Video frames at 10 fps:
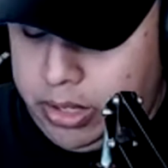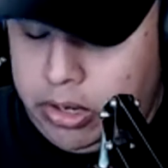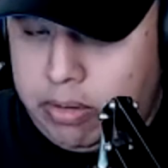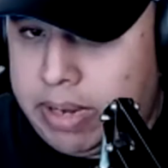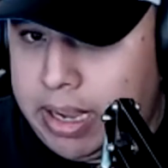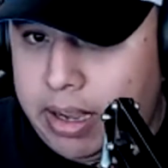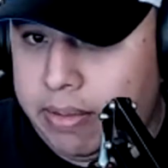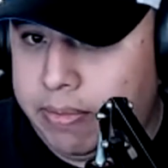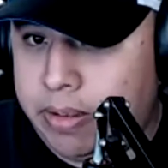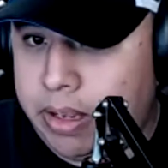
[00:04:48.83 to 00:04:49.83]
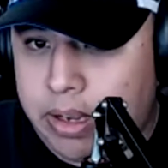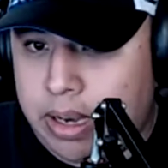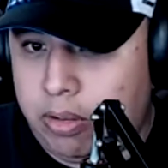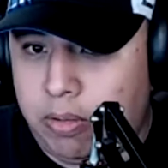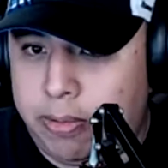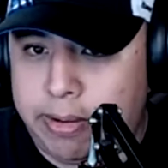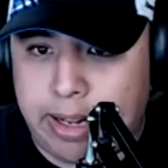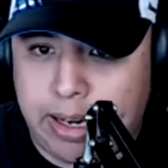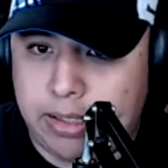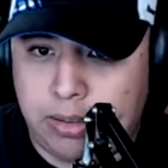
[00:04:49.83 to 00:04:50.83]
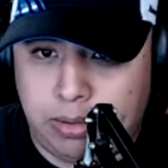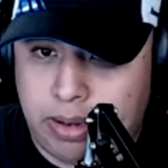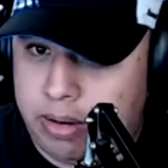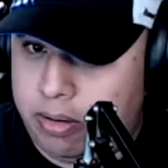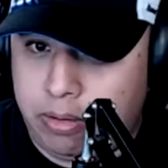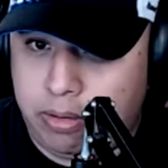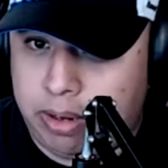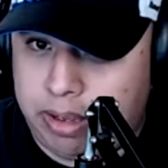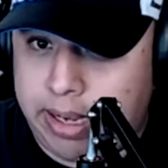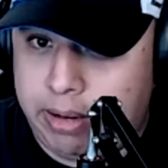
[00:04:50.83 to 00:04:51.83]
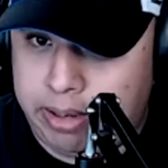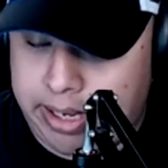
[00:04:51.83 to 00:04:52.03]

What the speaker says: don't have Adolfo Hernandez, who I don't know where the hell he